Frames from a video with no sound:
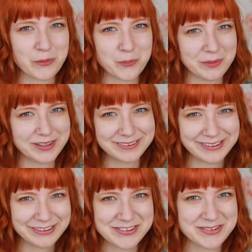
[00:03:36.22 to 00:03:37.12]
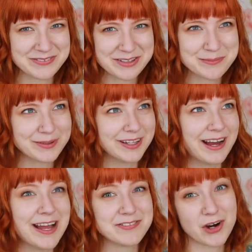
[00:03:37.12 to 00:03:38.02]
a weakling or something,
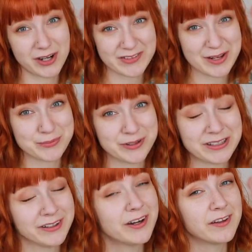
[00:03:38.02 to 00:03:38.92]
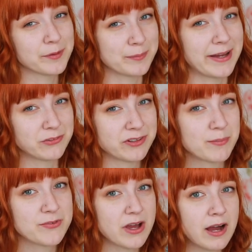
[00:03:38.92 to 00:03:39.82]
but I have a hard time putting the other
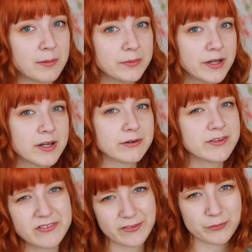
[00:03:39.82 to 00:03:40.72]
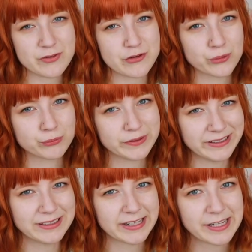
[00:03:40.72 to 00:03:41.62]
backdrops up. Whereas these ones are
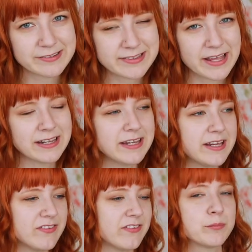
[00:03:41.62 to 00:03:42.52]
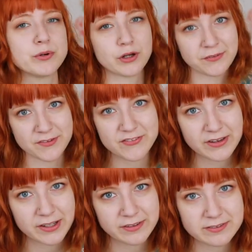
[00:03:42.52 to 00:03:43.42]
really light and easy to put on the
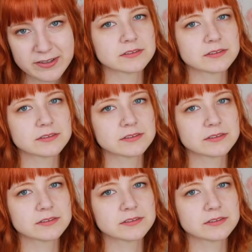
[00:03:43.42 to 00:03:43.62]
stand.